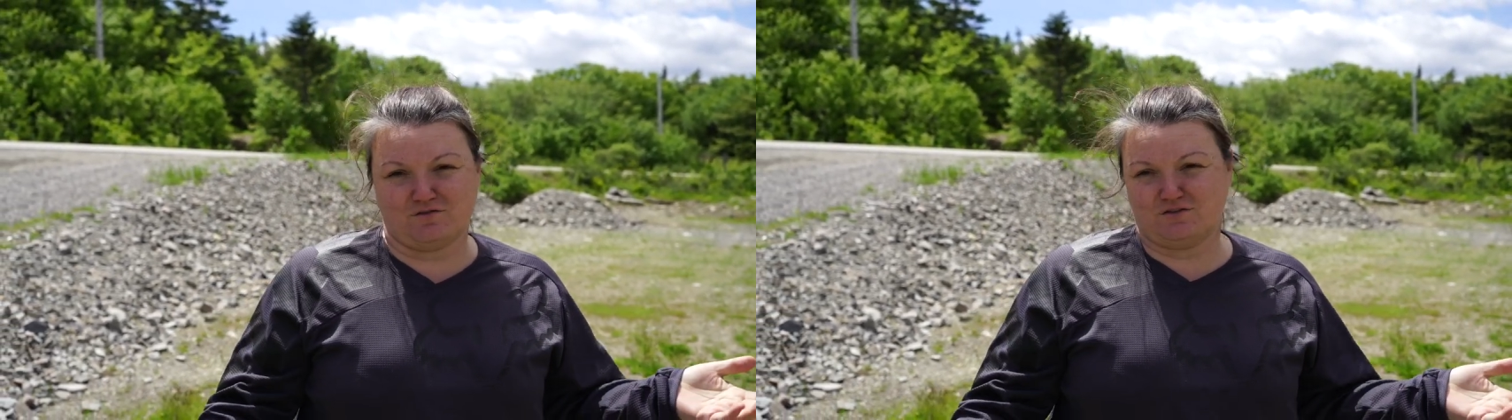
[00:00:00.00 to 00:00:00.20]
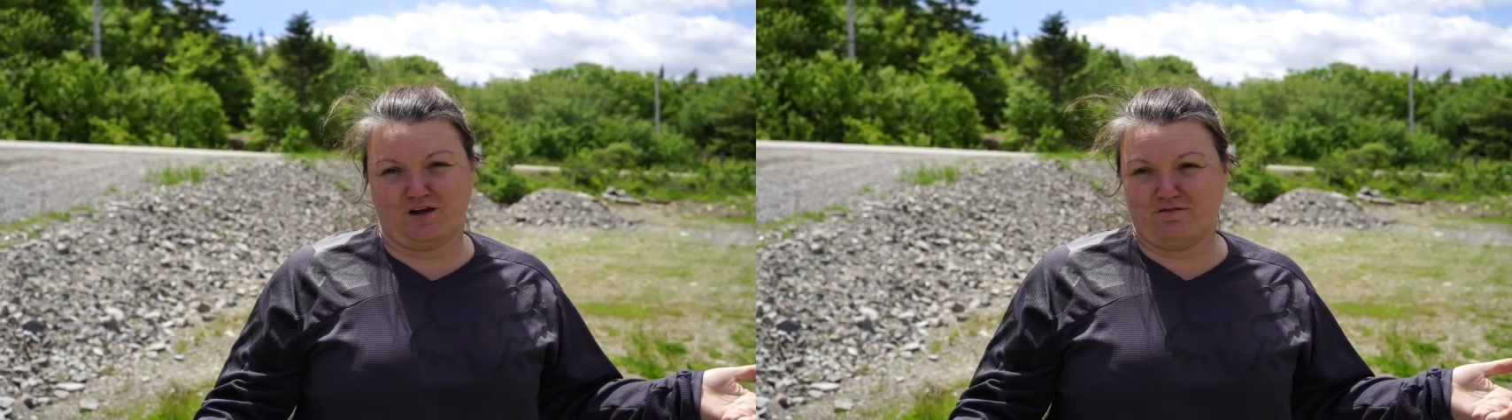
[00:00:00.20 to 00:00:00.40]

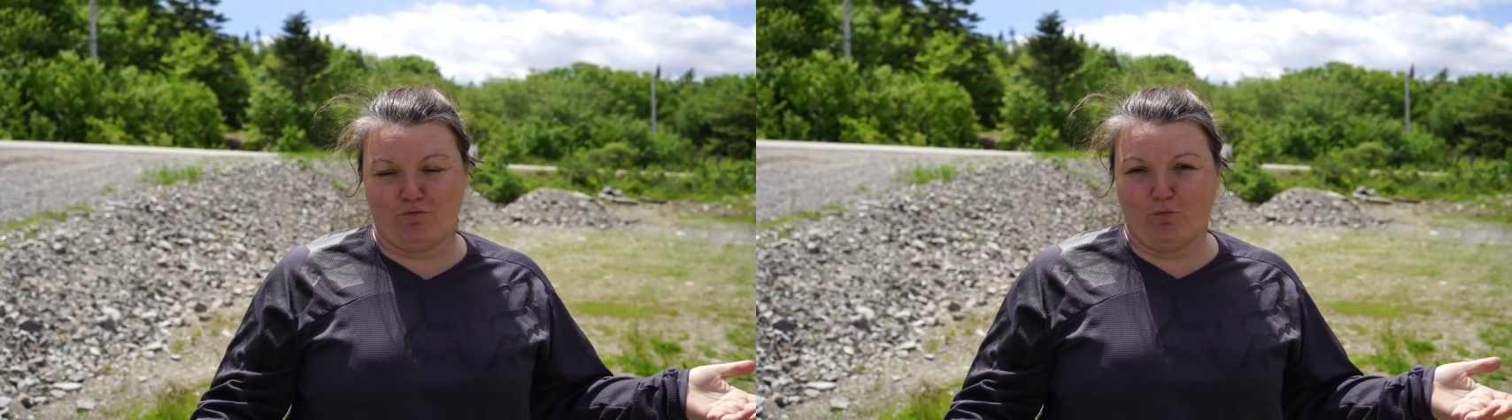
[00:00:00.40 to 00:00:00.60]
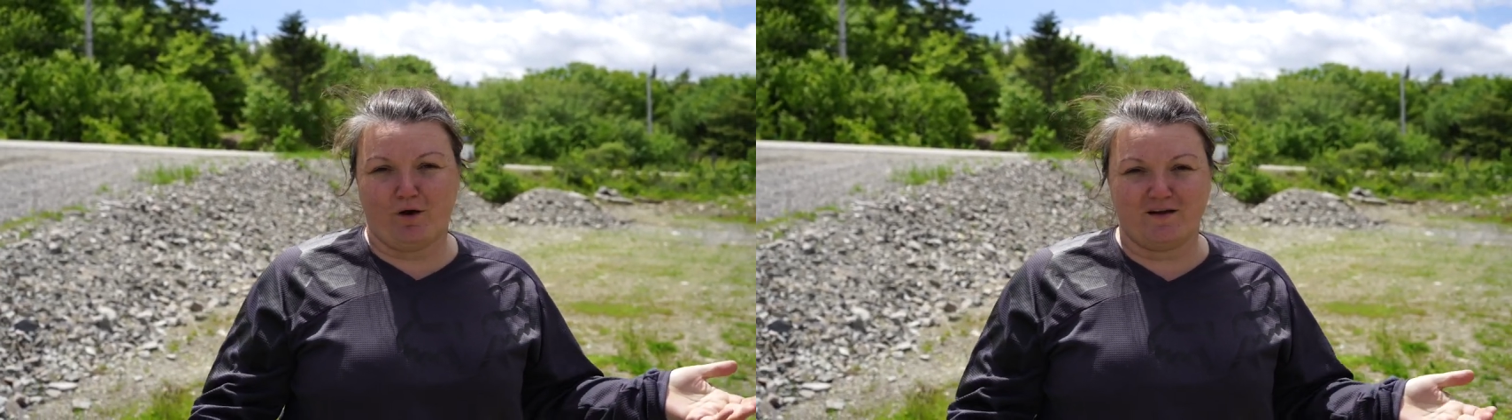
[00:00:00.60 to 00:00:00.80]
There's not
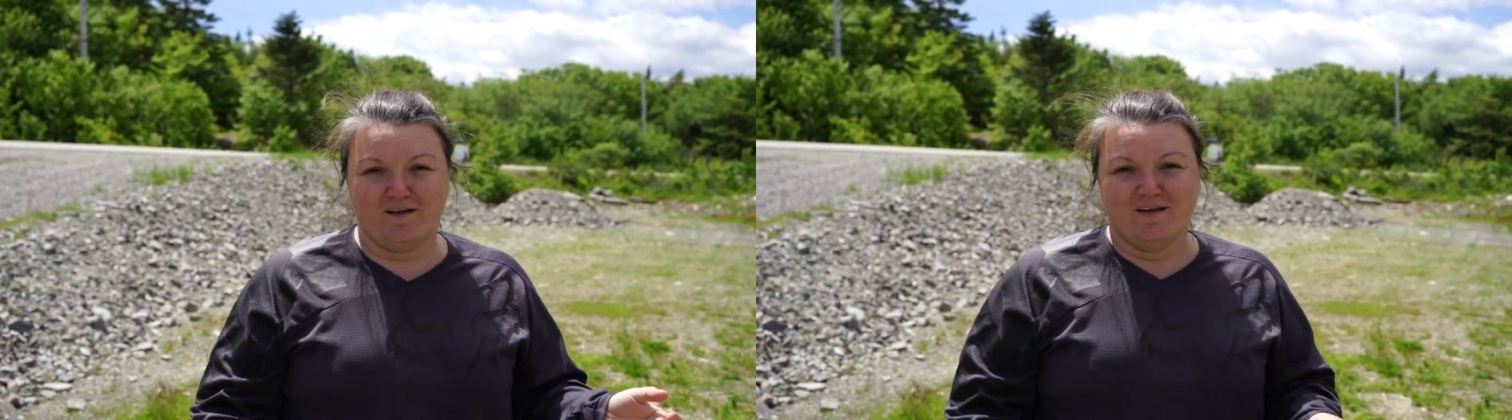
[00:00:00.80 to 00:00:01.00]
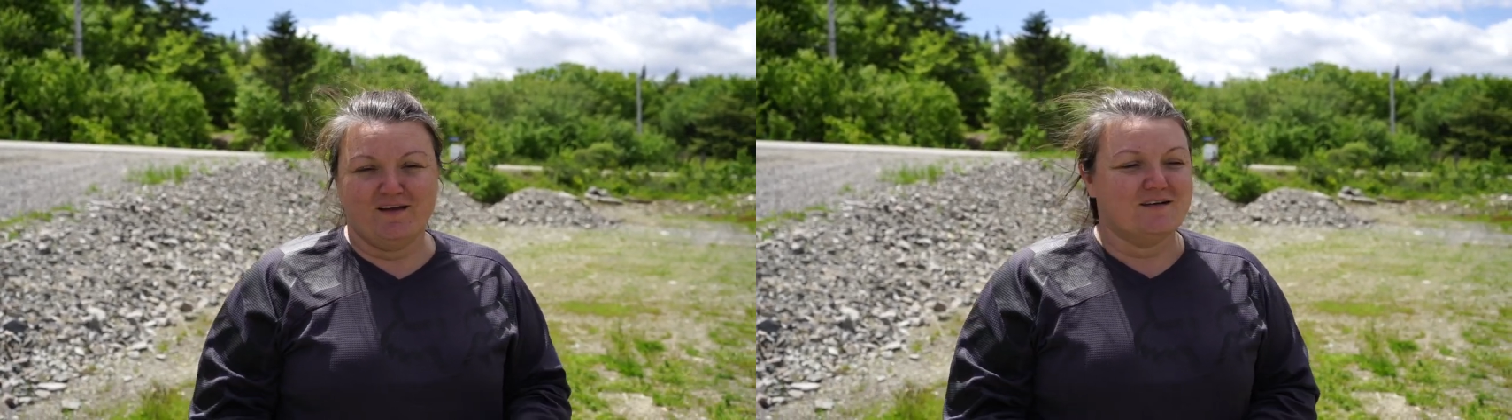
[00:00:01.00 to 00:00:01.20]
even
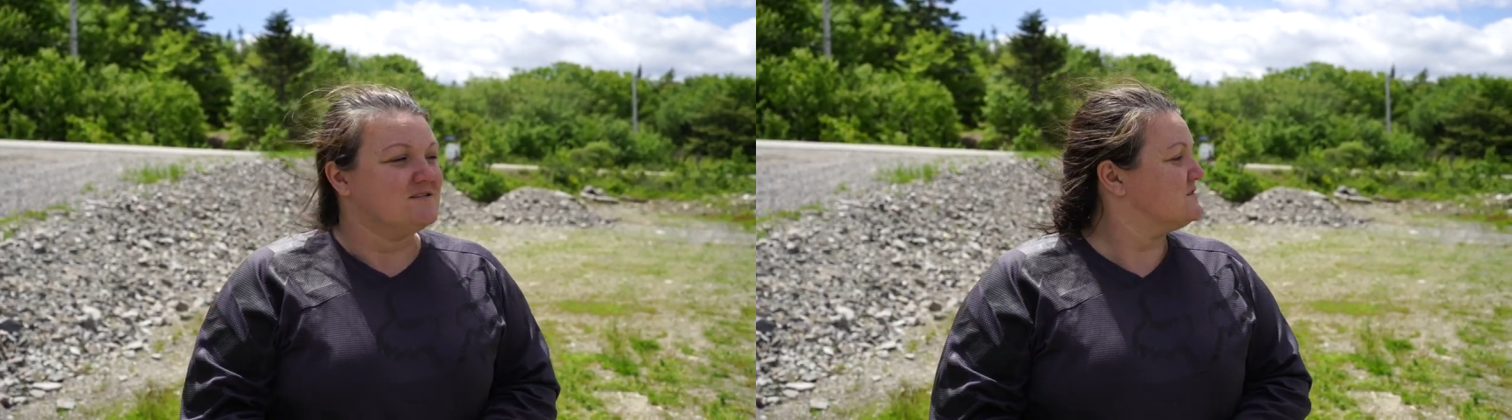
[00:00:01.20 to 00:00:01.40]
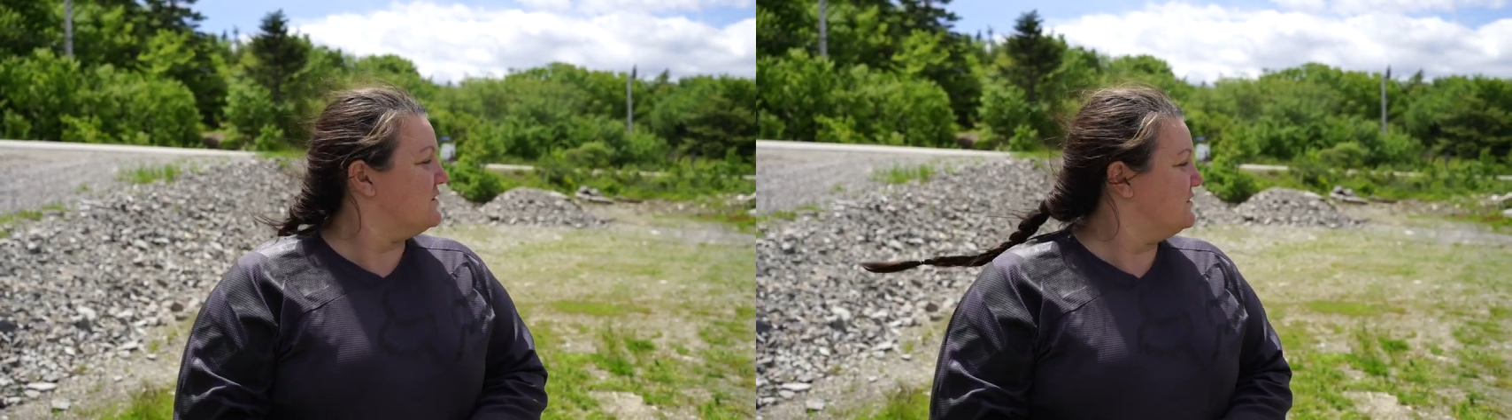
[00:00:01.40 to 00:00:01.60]
one.
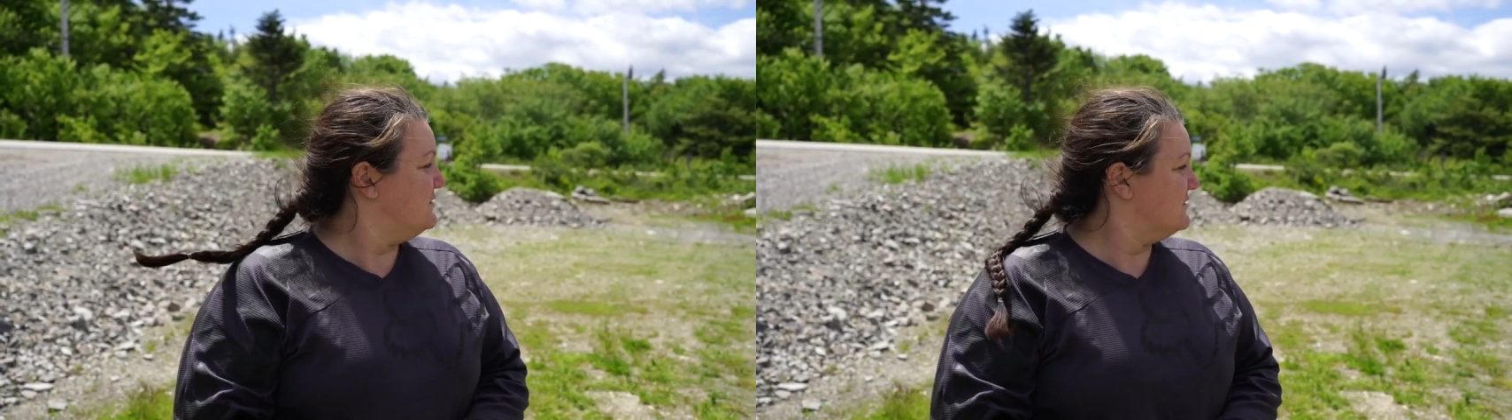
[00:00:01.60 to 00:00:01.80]
So